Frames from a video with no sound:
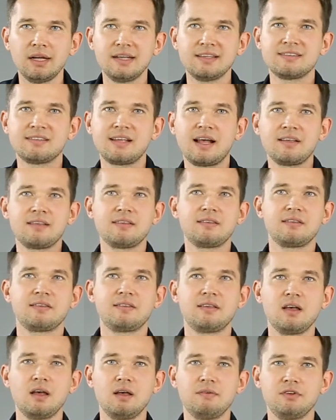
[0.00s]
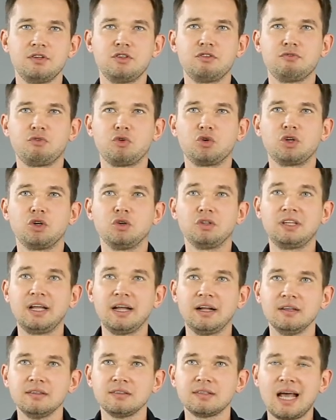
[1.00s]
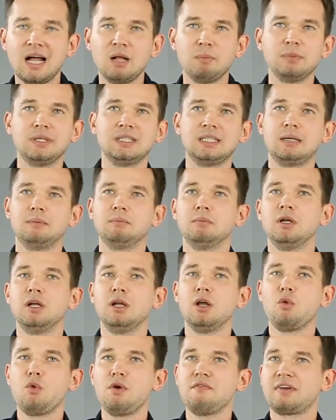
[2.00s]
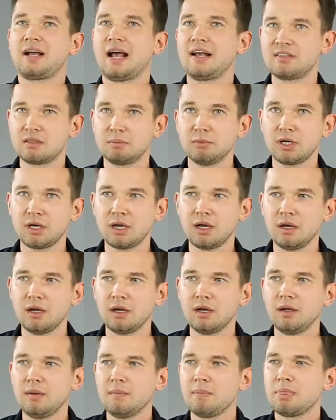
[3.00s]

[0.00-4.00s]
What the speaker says: a SaaS service for hotels, helping them with customer care,